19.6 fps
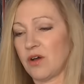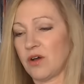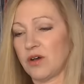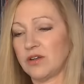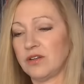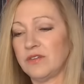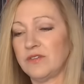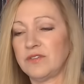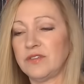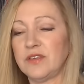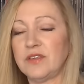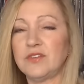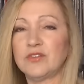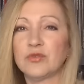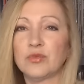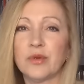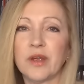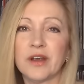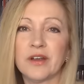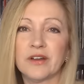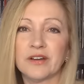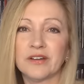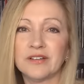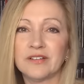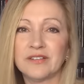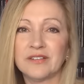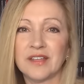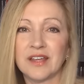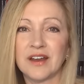all of these
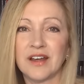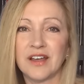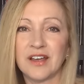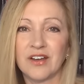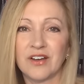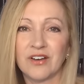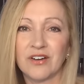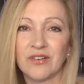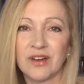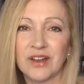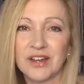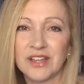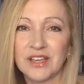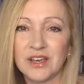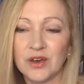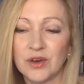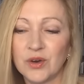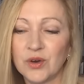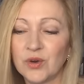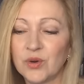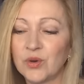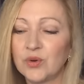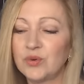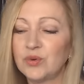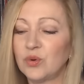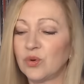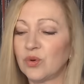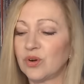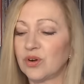records that I already
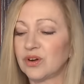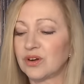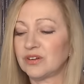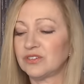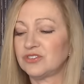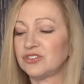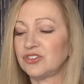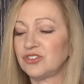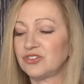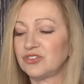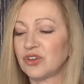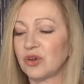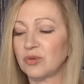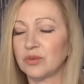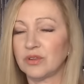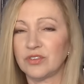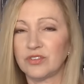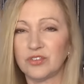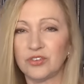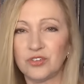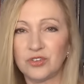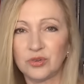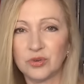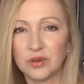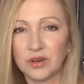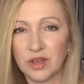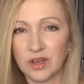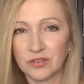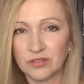own or just don't listen to
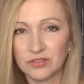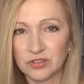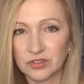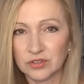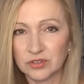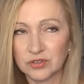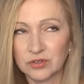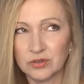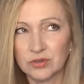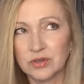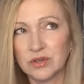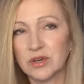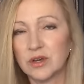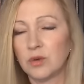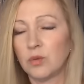enough to